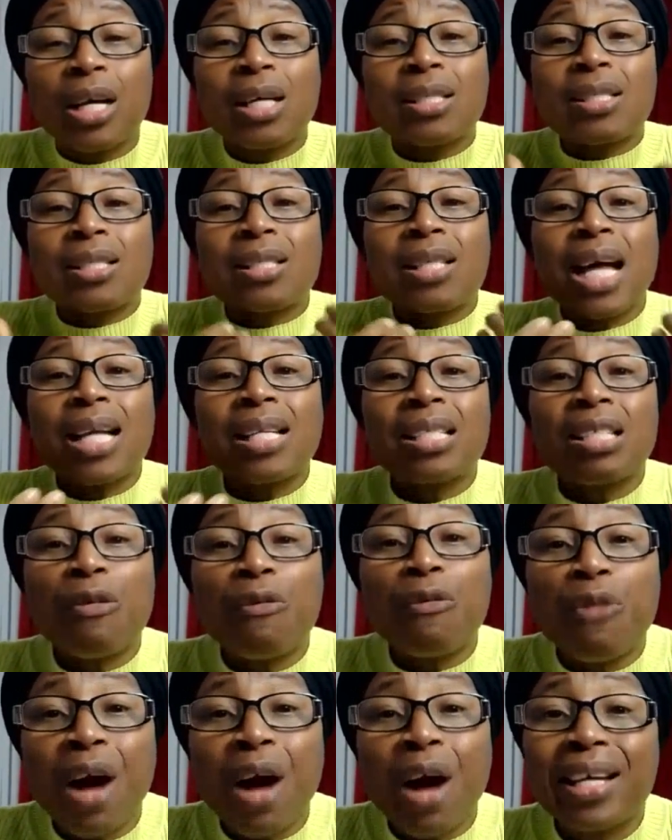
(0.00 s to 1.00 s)

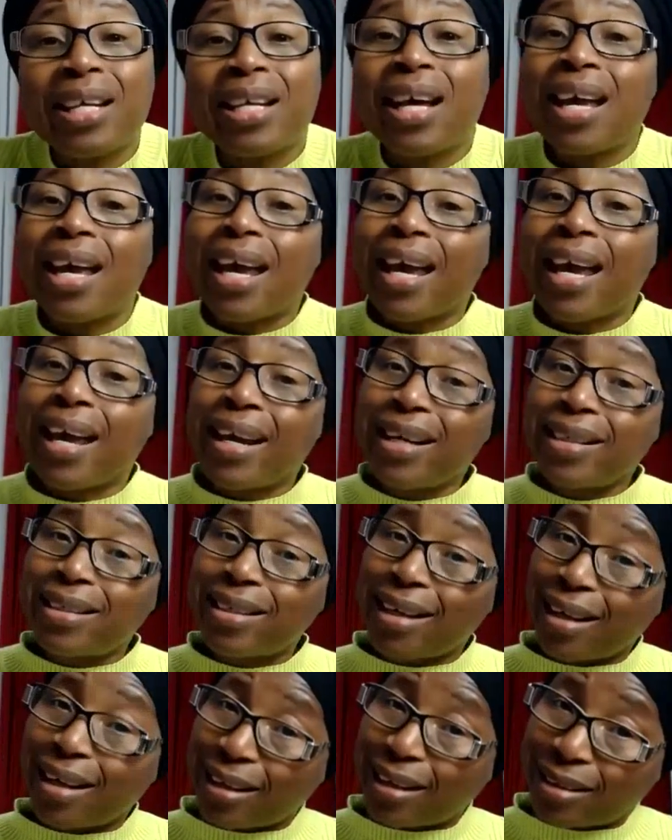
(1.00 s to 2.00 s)
Sanctify,
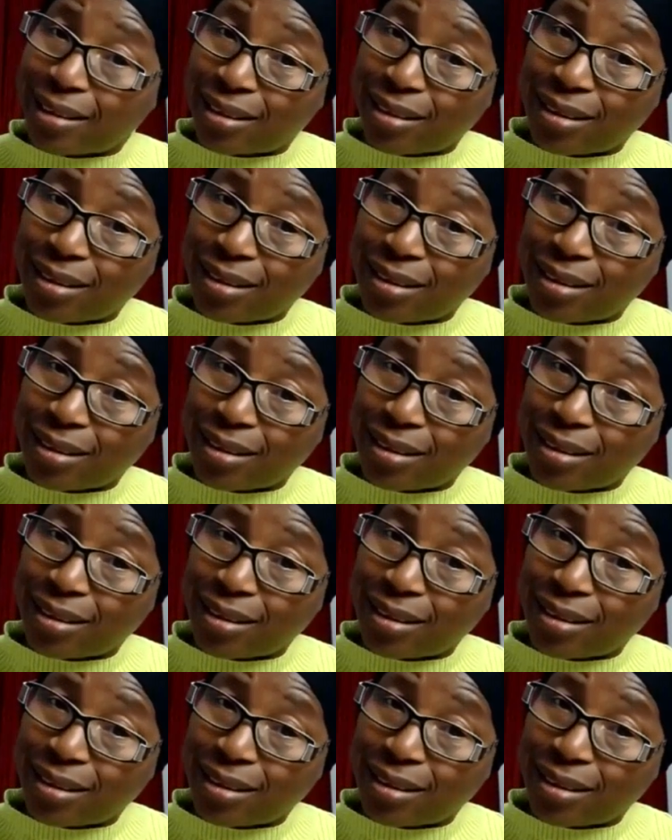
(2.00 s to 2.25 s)
eat it.